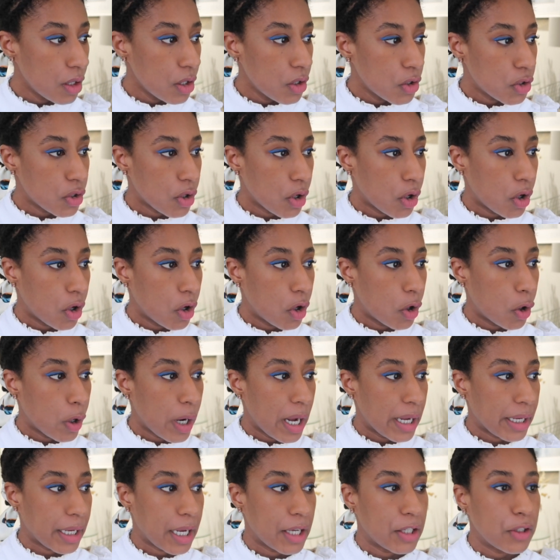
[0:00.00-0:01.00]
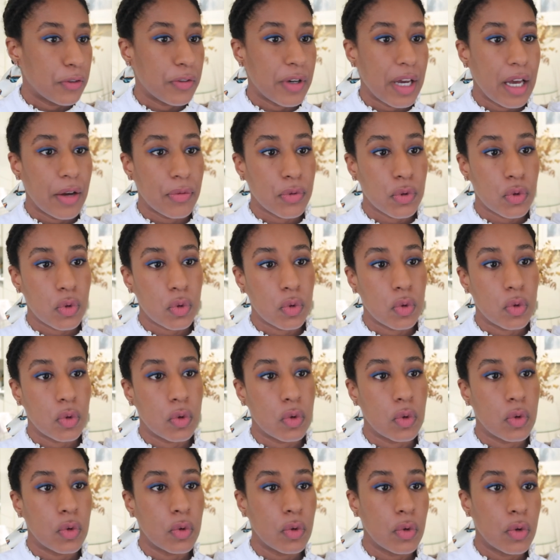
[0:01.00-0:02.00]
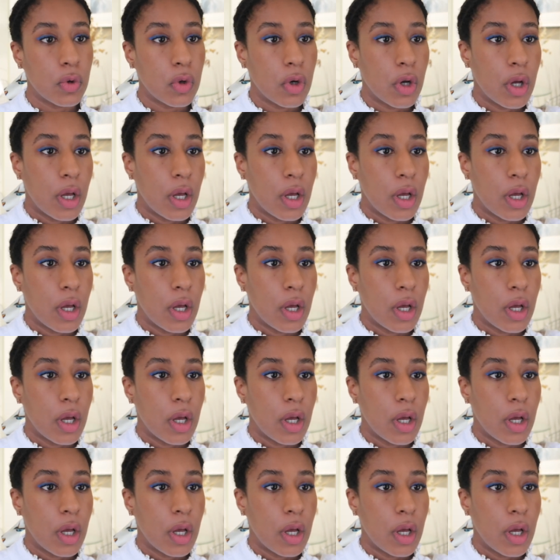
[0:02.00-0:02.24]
so I kind of have to